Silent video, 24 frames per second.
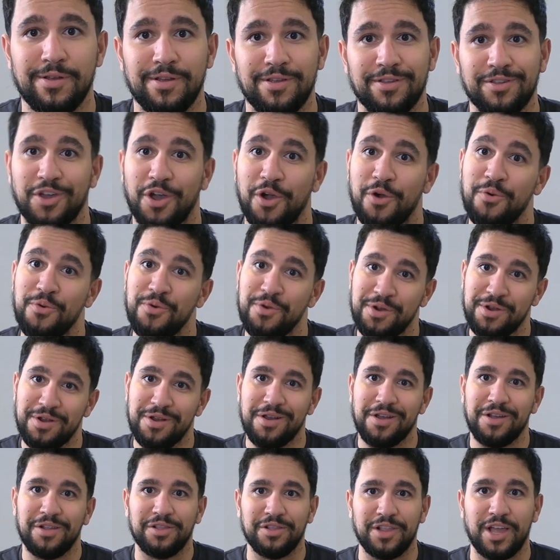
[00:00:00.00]
So
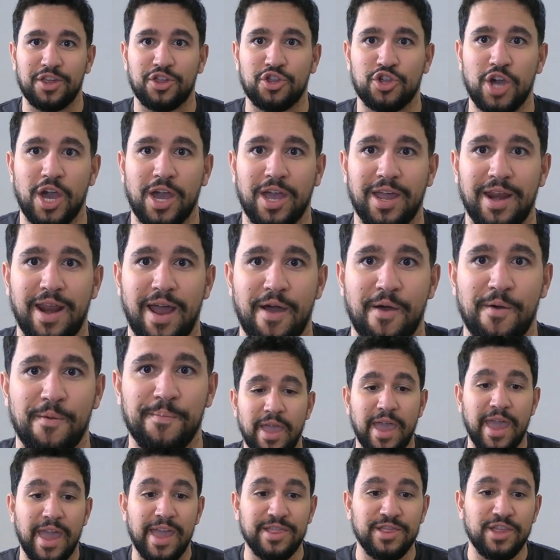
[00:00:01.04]
let's check it out.
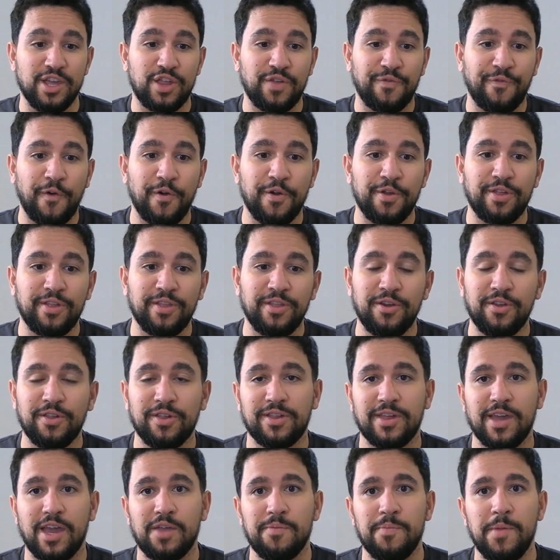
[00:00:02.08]
In this first little
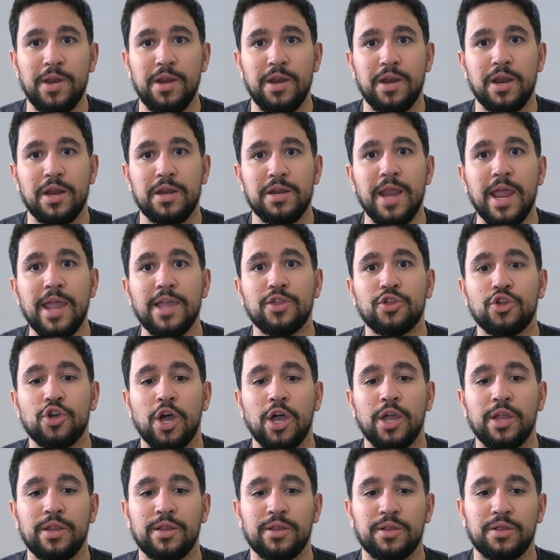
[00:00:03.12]
segment,
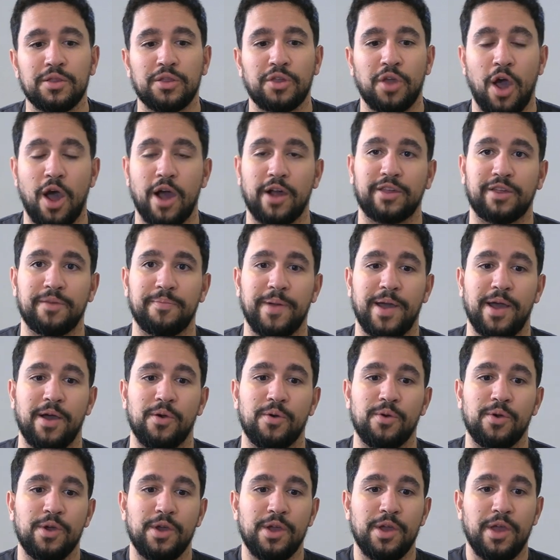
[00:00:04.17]
Nadeshot talks
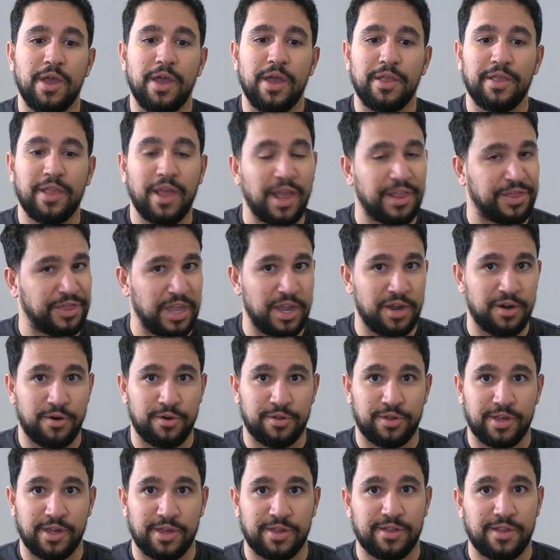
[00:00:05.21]
about a theater
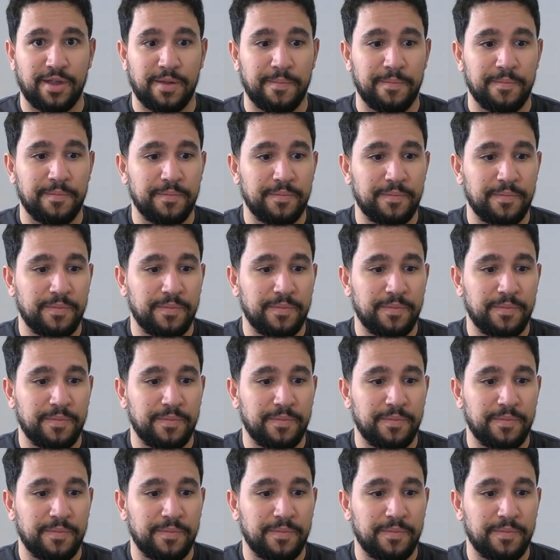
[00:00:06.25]
system.